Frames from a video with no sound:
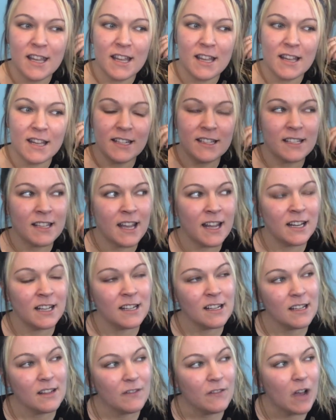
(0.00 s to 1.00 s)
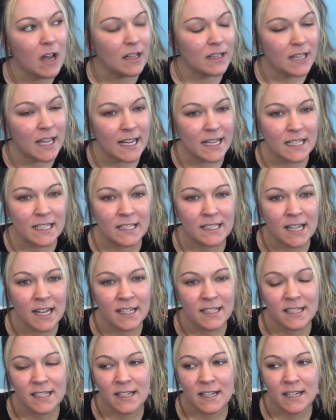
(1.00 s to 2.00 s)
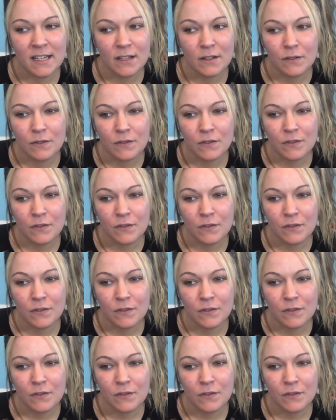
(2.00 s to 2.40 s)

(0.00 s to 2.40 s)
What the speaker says: it's kind of like sensitive